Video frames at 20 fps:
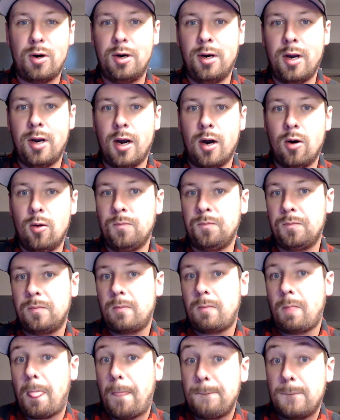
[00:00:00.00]
to know,
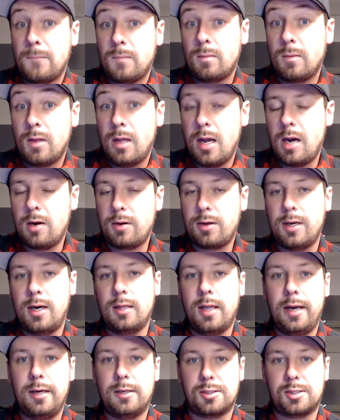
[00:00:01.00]
how can I
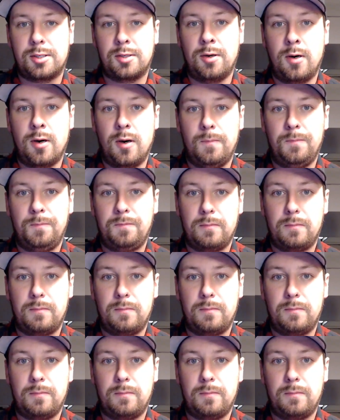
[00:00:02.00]
light a cigar?